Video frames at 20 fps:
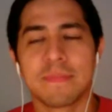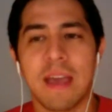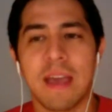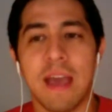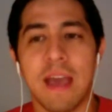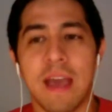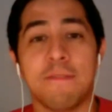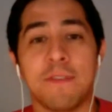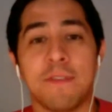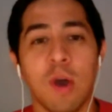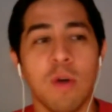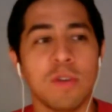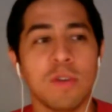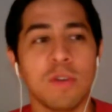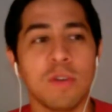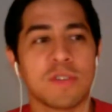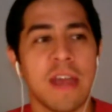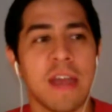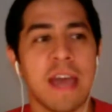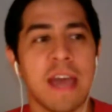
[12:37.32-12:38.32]
If
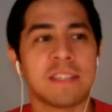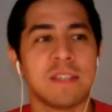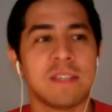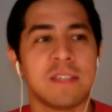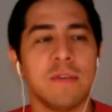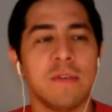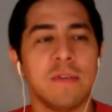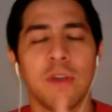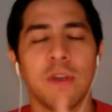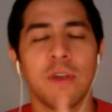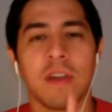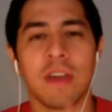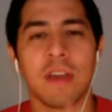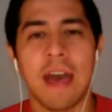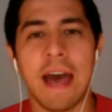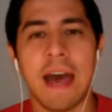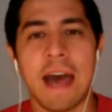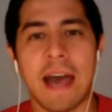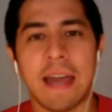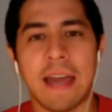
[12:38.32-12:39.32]
Gozer asks you if you're a
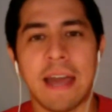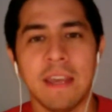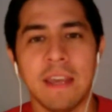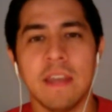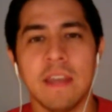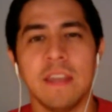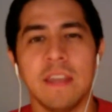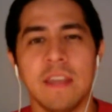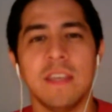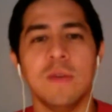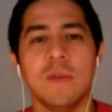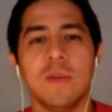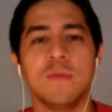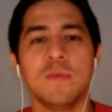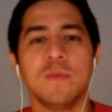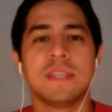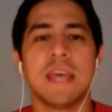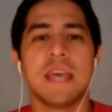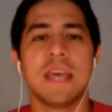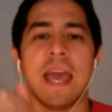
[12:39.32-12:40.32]
god, you
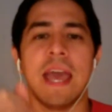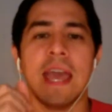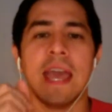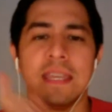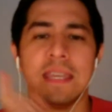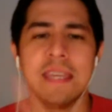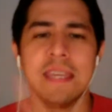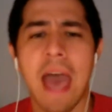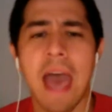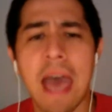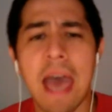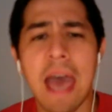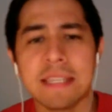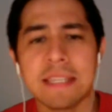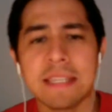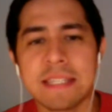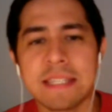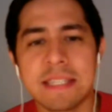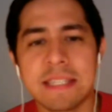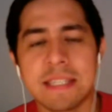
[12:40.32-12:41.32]
say,
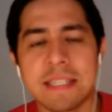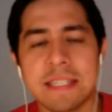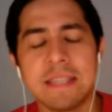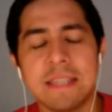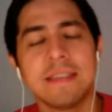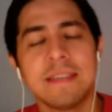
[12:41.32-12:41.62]
yes!